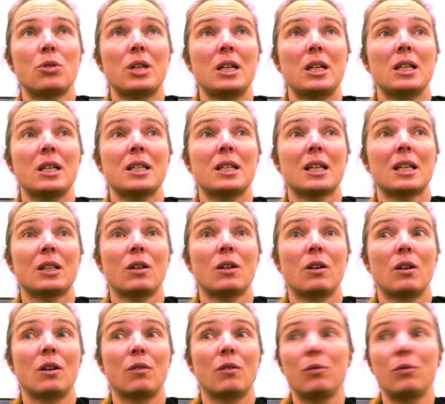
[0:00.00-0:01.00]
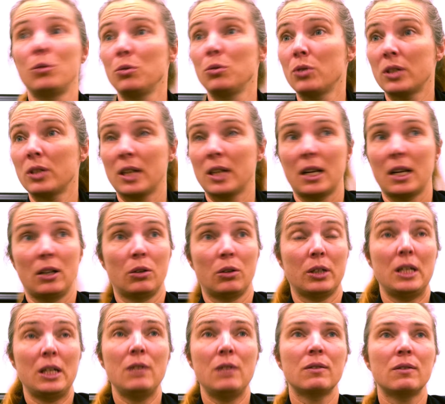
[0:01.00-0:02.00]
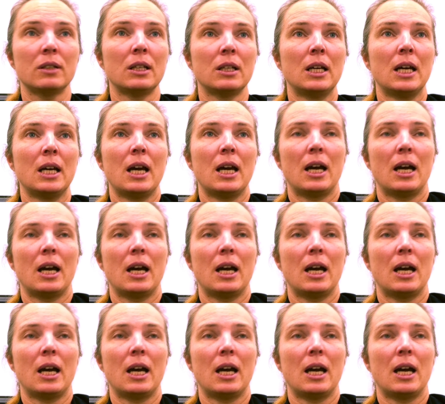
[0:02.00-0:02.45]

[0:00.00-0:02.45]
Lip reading: things at the full scale, or even